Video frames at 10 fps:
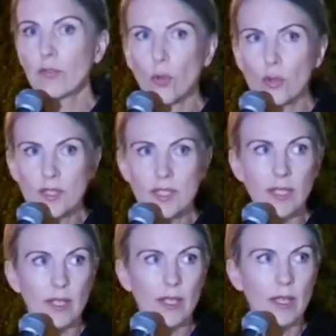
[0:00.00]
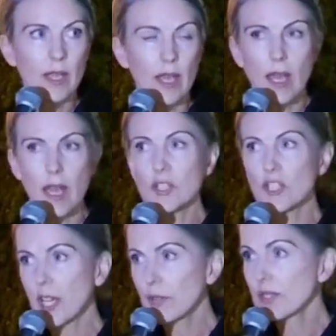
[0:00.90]
fraudster and
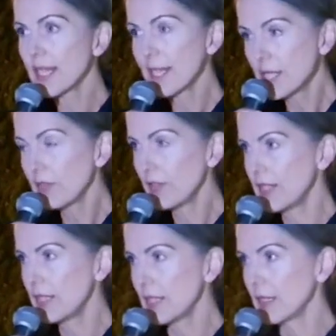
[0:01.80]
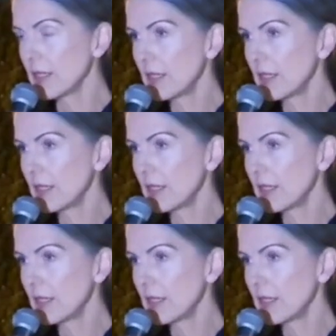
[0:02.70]
child sex offender